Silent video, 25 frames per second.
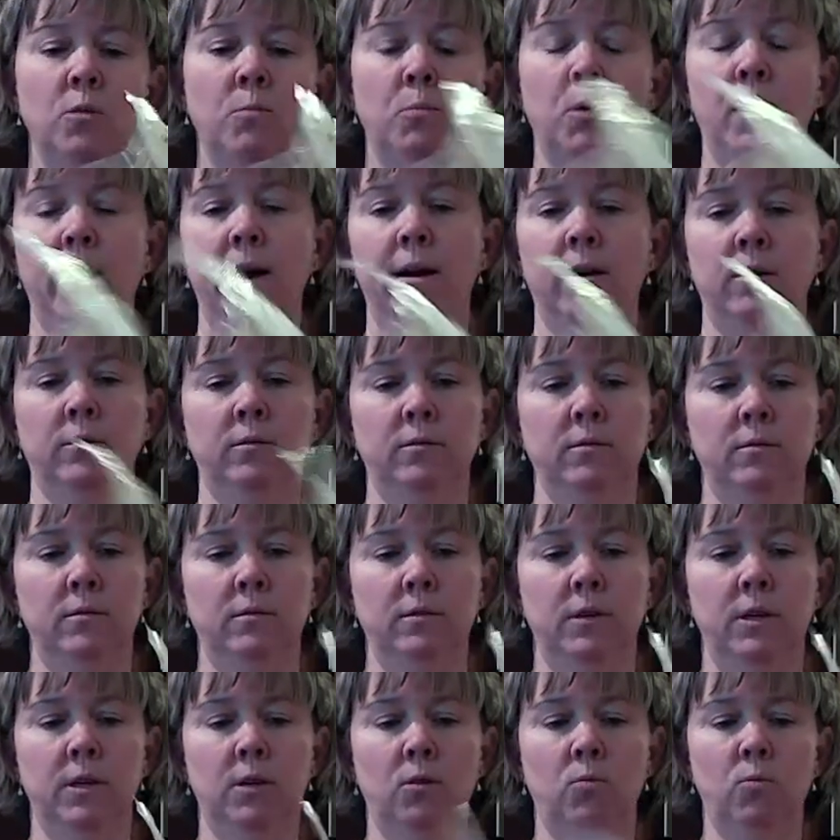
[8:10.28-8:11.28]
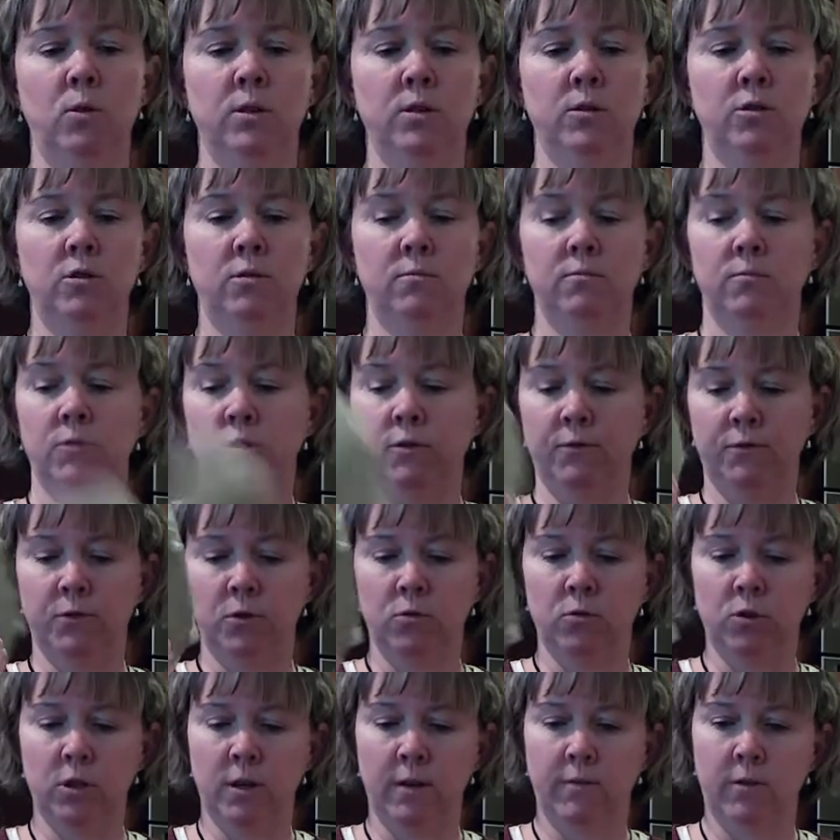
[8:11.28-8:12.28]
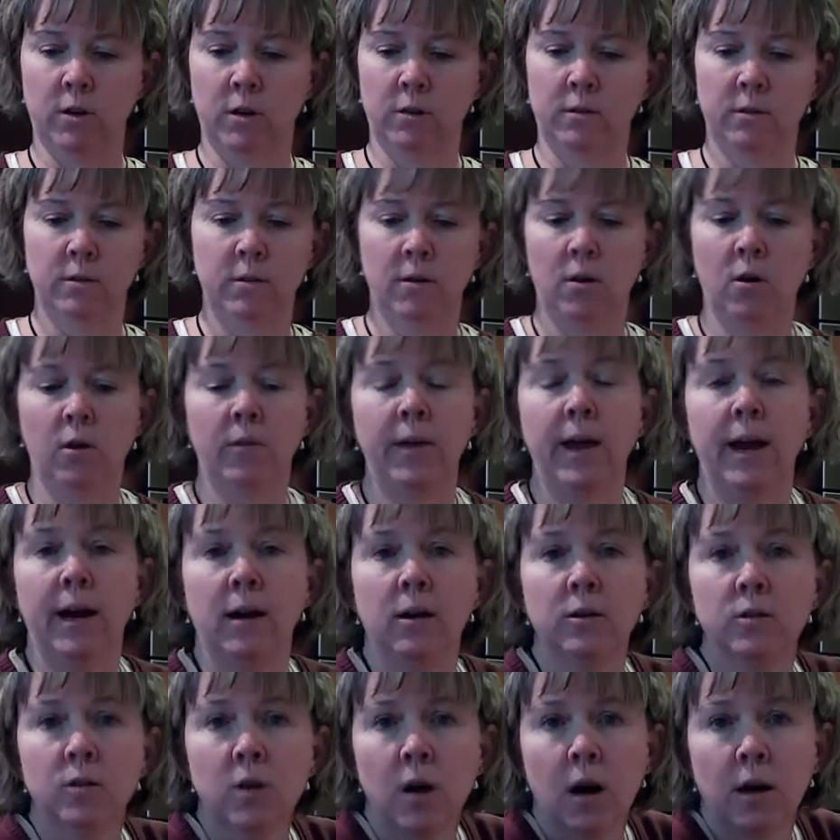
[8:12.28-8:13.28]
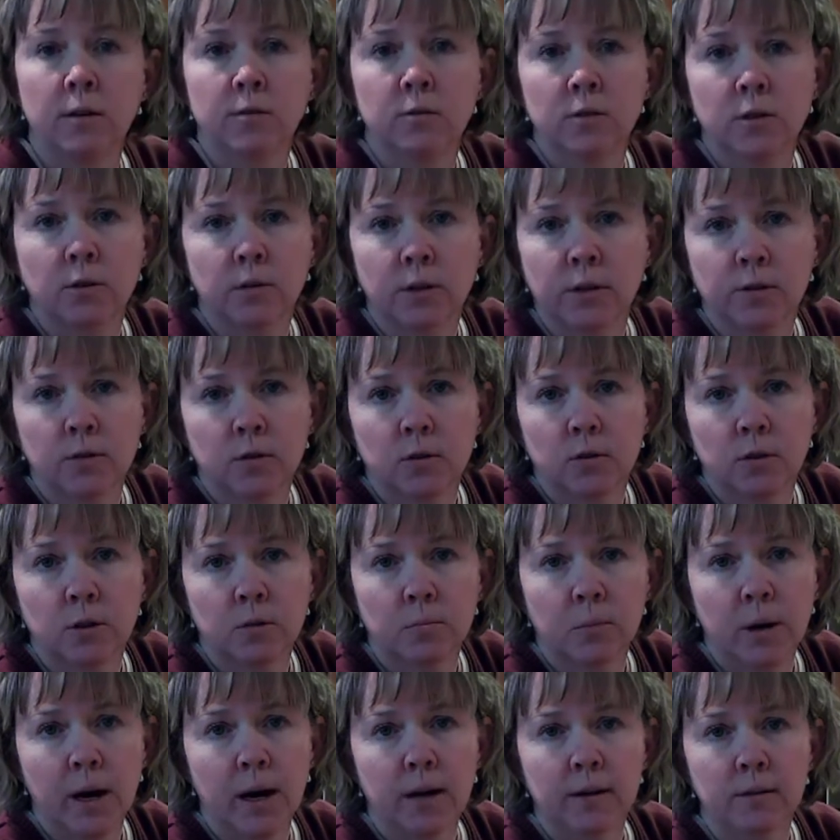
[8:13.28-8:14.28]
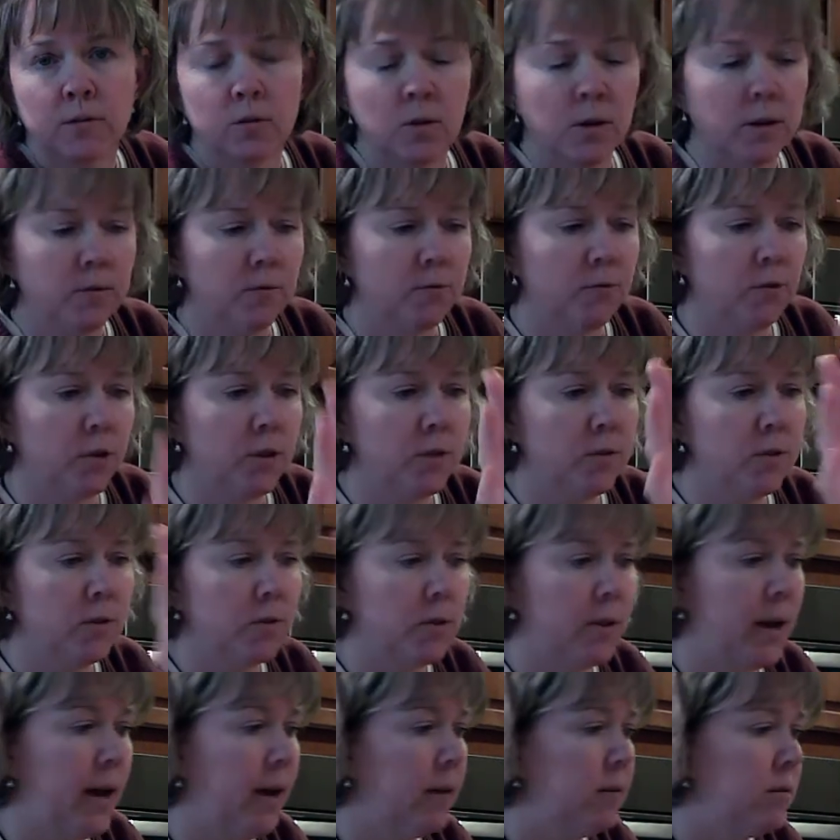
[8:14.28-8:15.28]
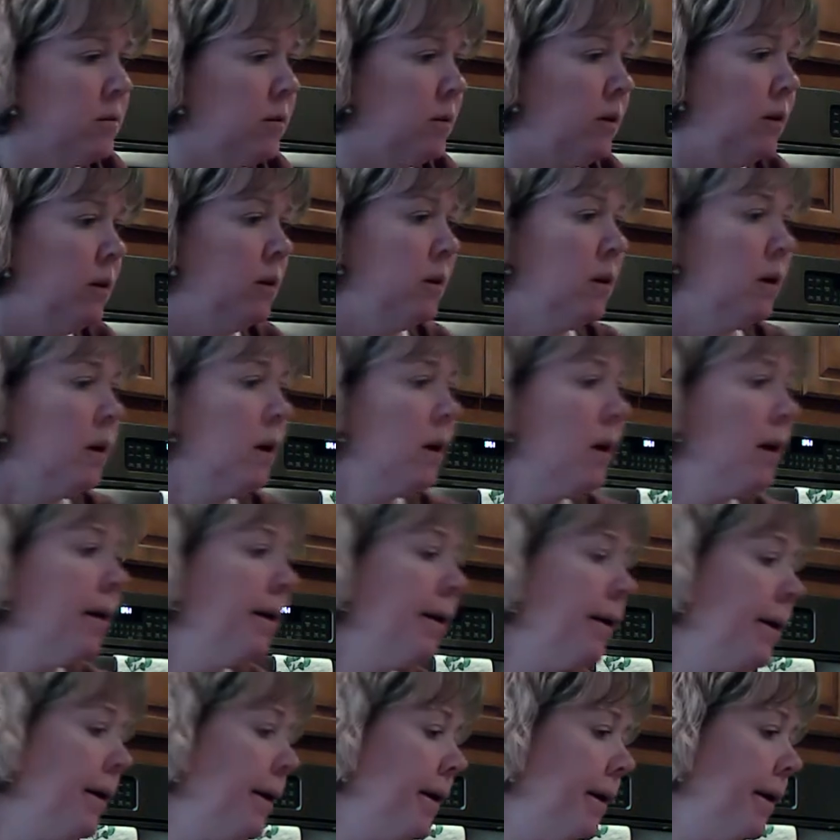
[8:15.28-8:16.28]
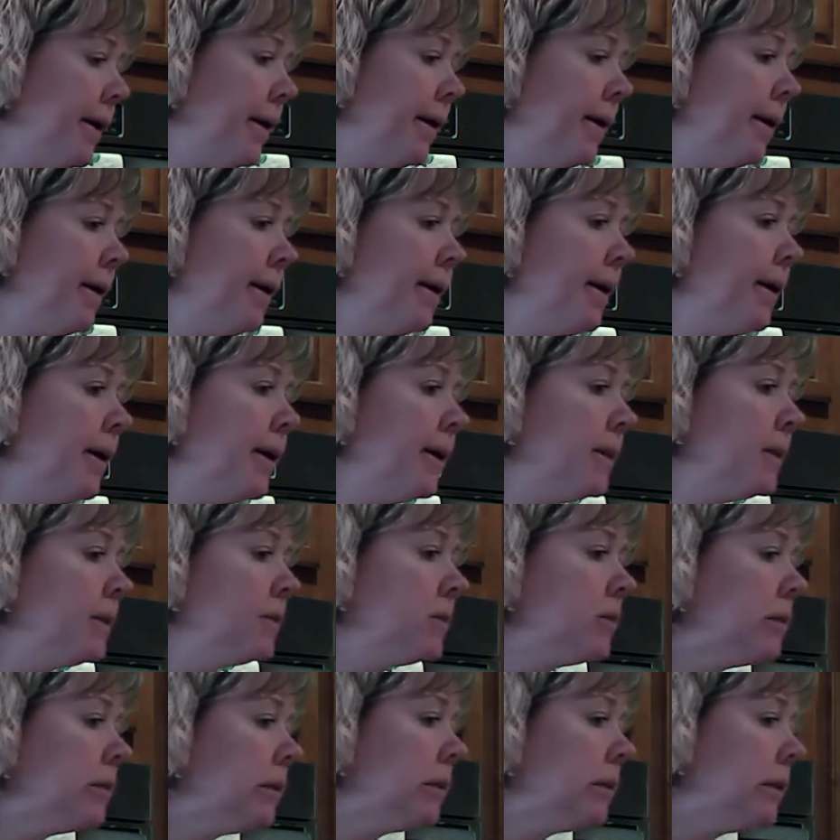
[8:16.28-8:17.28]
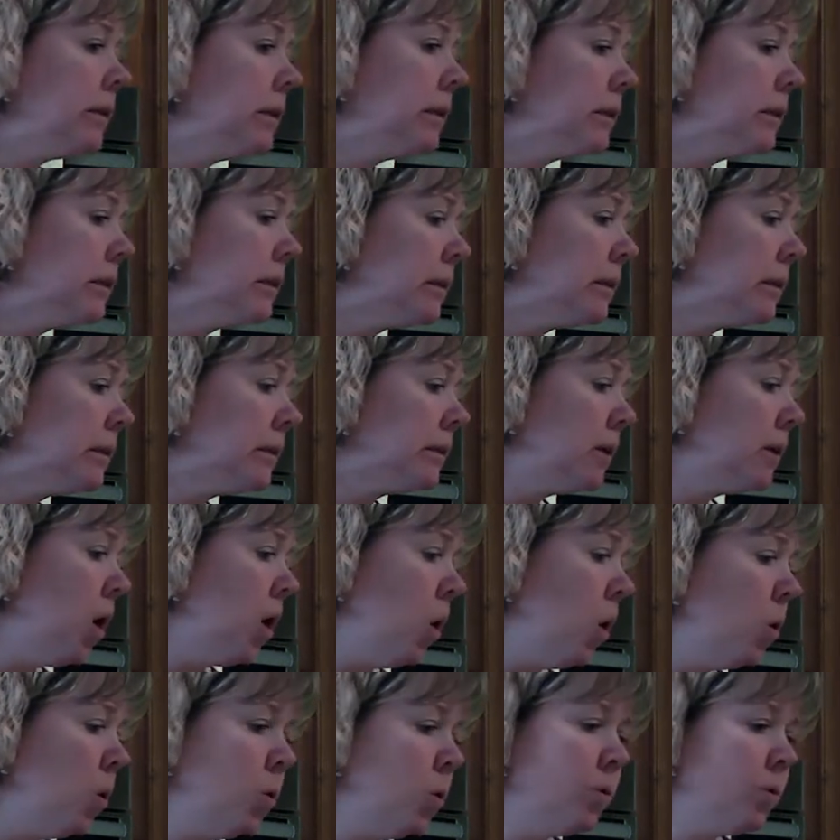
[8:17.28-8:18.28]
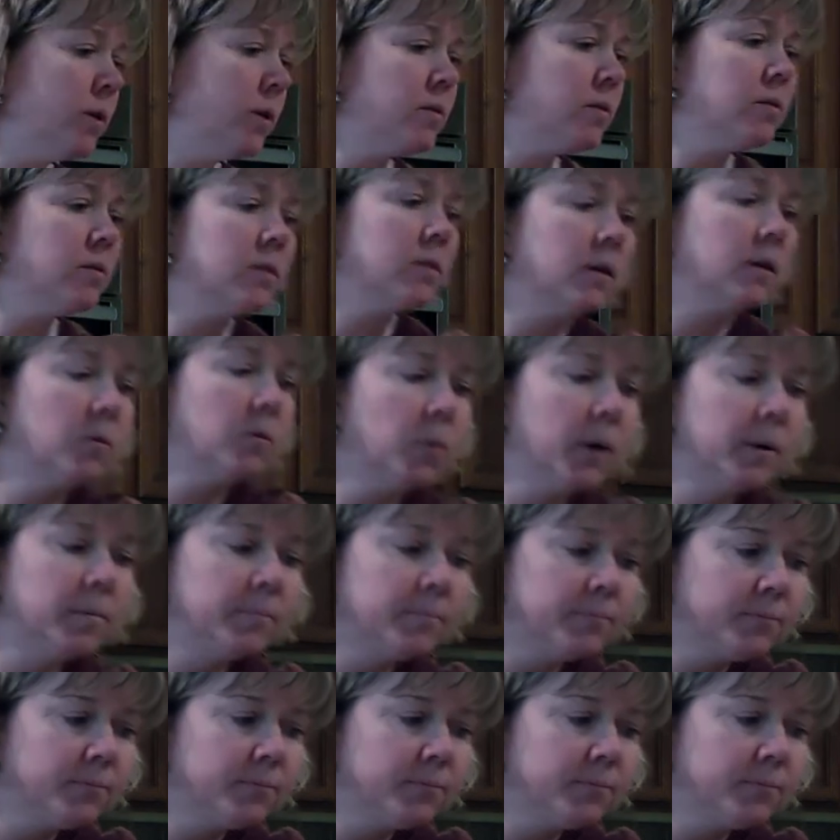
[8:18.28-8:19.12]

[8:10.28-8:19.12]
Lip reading: brown. Once you FoodSaver it and all the air is gone, so it doesn't turn brown. It freezes excellent. Let's see here. Ooh, this is a good one.